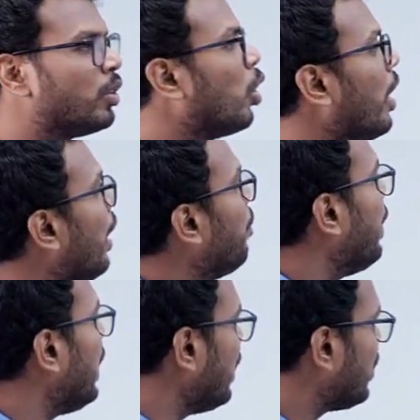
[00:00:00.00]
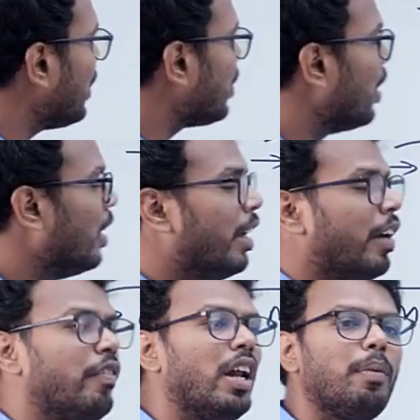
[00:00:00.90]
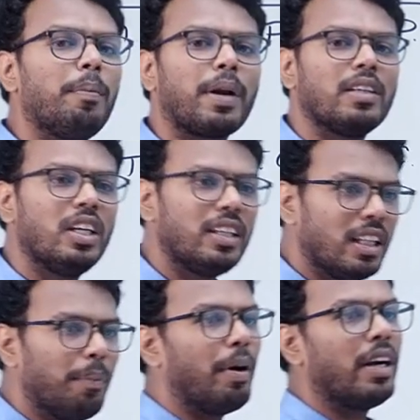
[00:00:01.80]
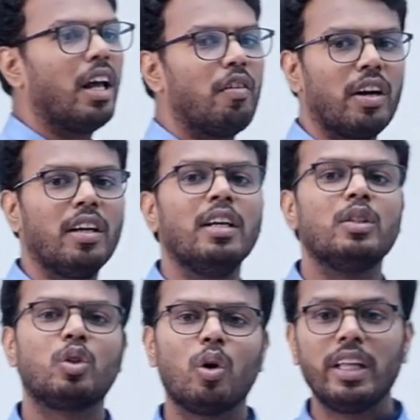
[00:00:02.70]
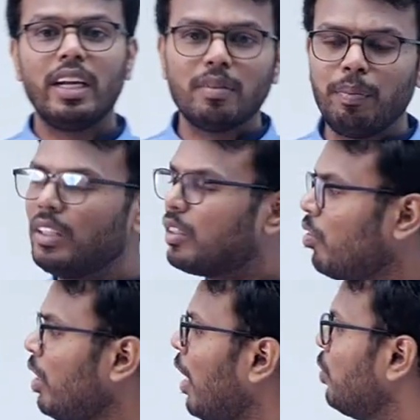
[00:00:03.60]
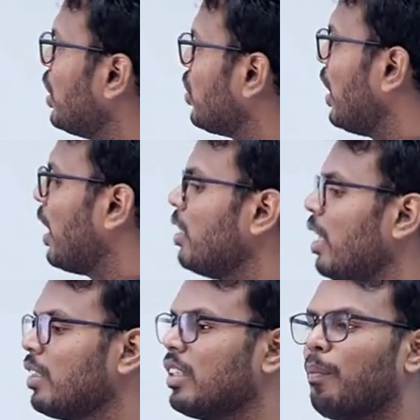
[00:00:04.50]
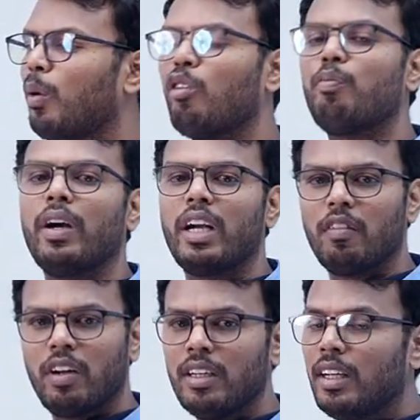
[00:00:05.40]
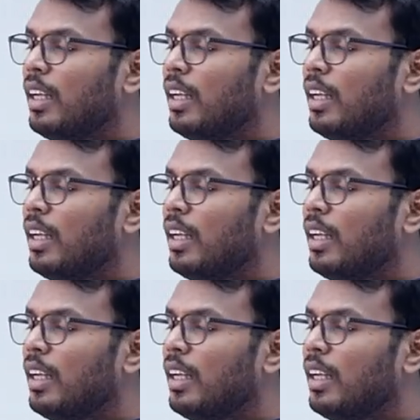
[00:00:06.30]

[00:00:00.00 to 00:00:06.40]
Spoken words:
So MPTCs will be present in the mandal 1. So there means we have just taken the example of mandal 1.